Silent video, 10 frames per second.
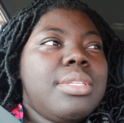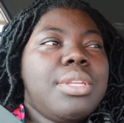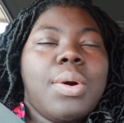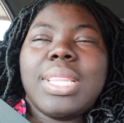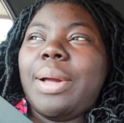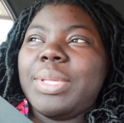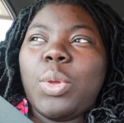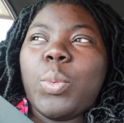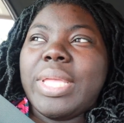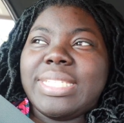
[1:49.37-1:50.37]
you know, allowing
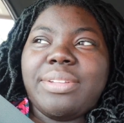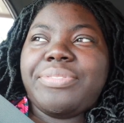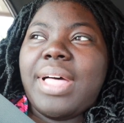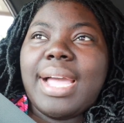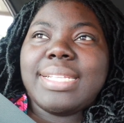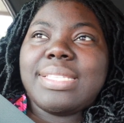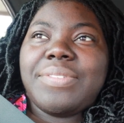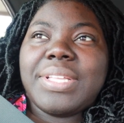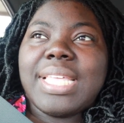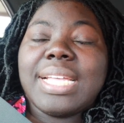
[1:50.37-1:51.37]
your wings to fly and
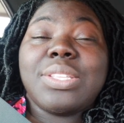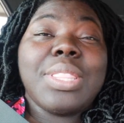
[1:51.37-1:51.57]
stuff like that.